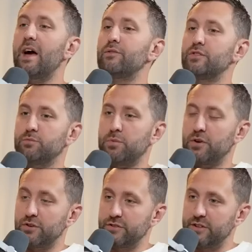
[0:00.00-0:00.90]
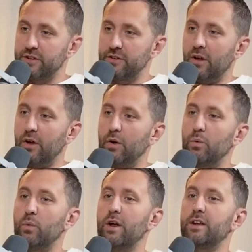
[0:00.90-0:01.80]
average person,
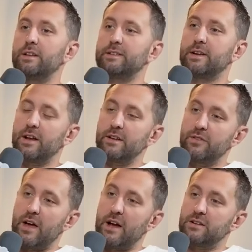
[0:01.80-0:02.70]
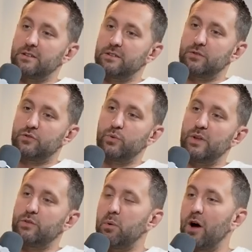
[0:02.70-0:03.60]
what is kind of that
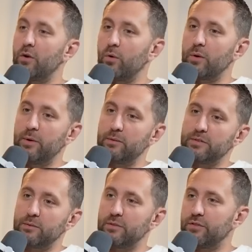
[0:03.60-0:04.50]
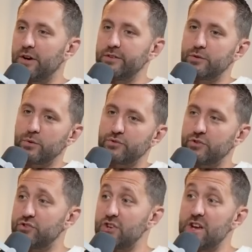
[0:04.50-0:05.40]
sweet spot, or maybe some advice or
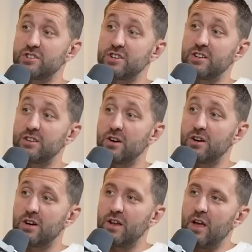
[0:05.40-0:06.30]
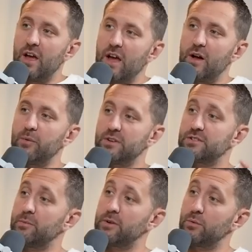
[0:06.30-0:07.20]
suggestion on how much
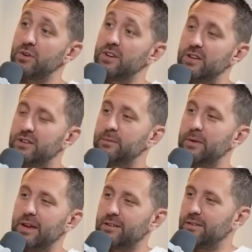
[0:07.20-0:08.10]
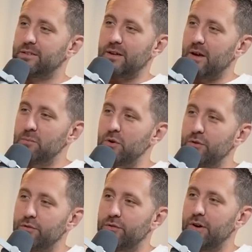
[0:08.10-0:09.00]
somebody would need to make a
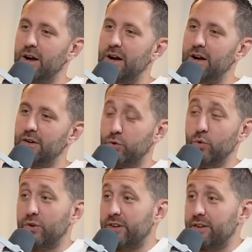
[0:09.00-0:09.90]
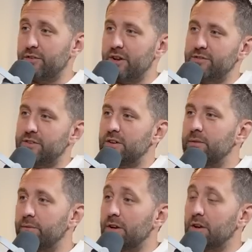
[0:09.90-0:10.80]
move lucrative enough
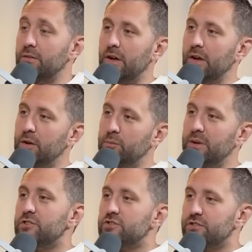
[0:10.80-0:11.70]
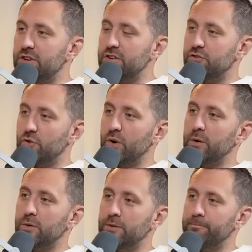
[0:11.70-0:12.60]
to, be interested in
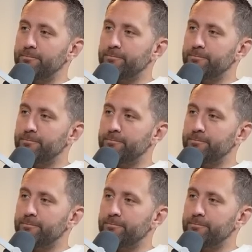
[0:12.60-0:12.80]
joining with them?